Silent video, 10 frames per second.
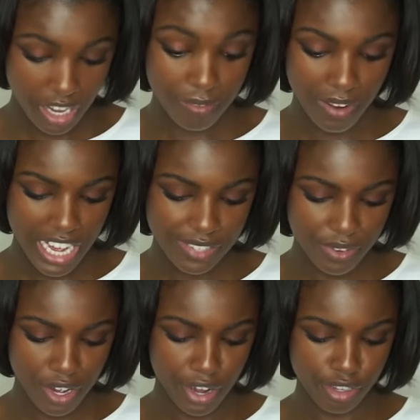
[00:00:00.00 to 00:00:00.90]
Advice
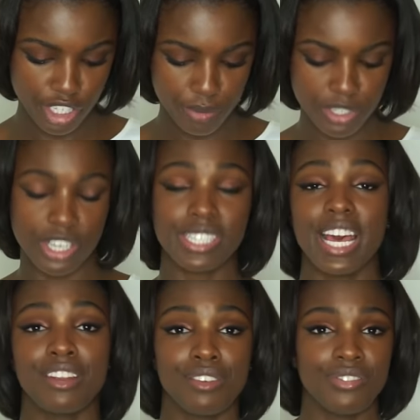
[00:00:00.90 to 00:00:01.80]
for girls who are just
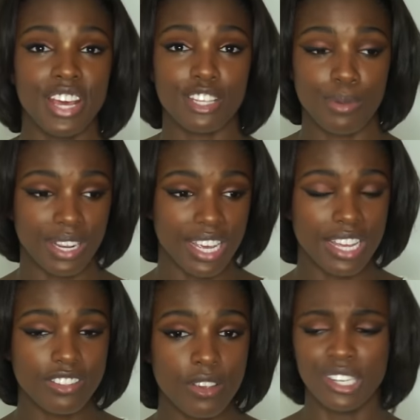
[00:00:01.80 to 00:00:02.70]
entering their
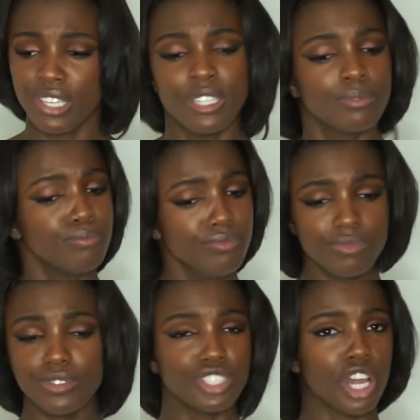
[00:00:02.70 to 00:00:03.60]
20s.
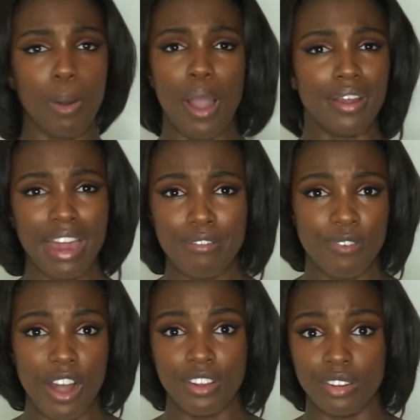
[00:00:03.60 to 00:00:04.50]
Just go out and have
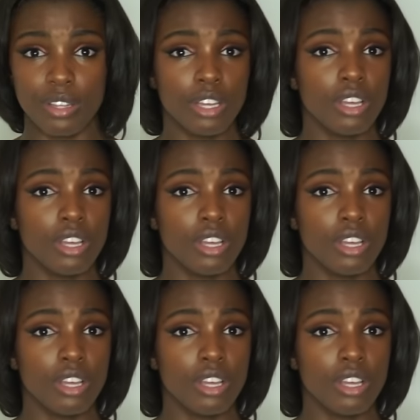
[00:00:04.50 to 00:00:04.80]
fun.